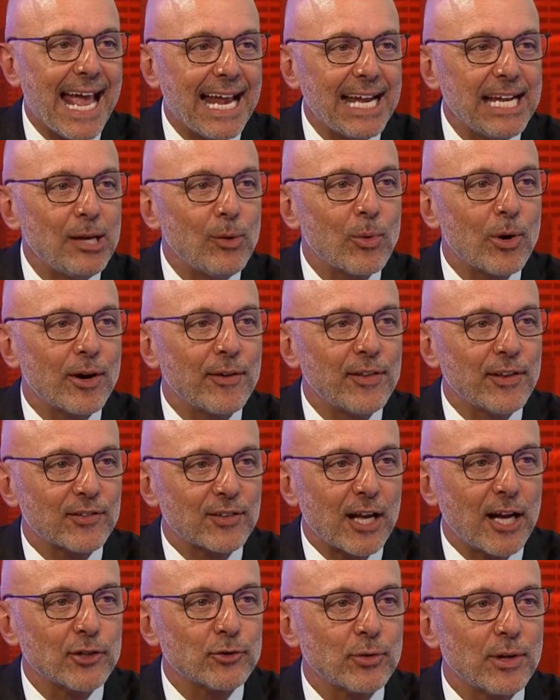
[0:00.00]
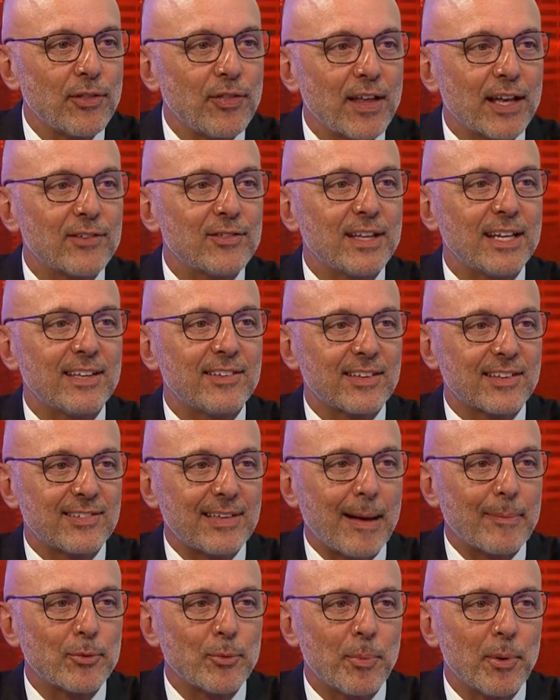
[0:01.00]
anywhere in this country thinks that it's
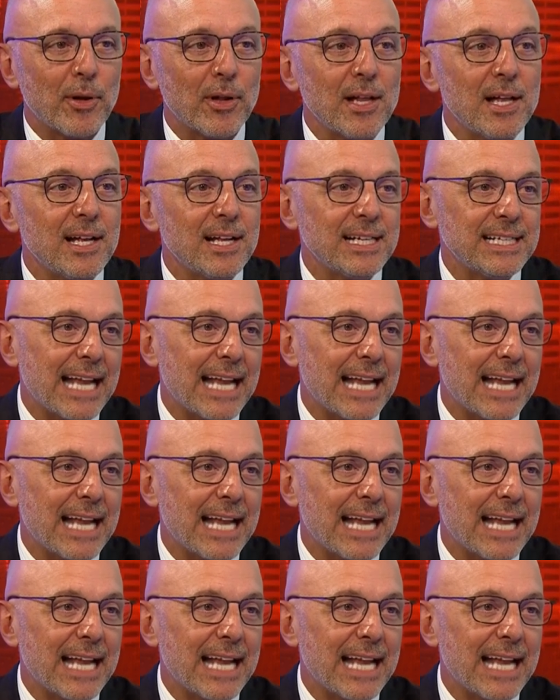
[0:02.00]
acceptable,